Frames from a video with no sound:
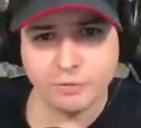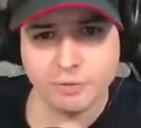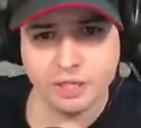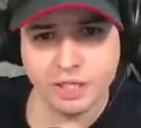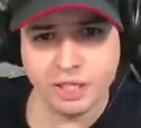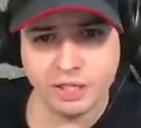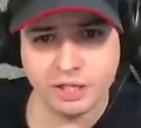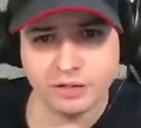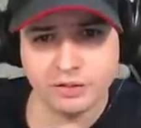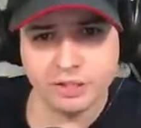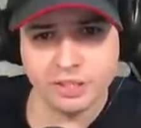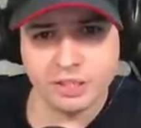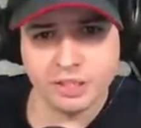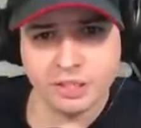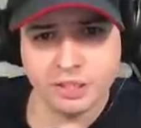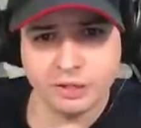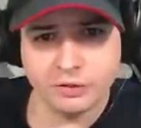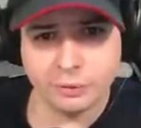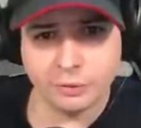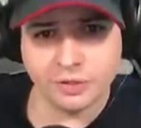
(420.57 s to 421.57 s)
me here,
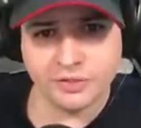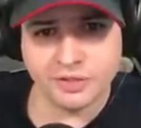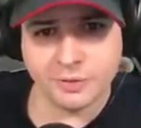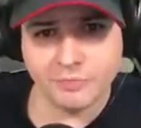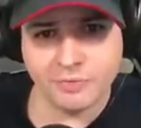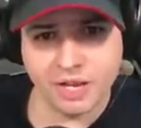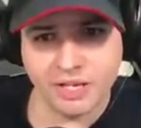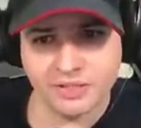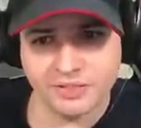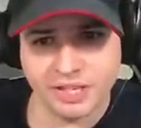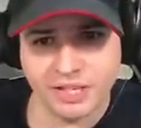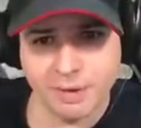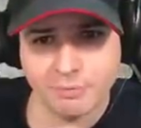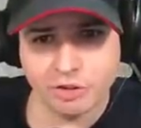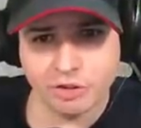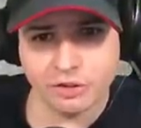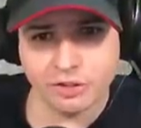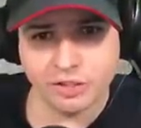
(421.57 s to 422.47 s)
doing some nice damage to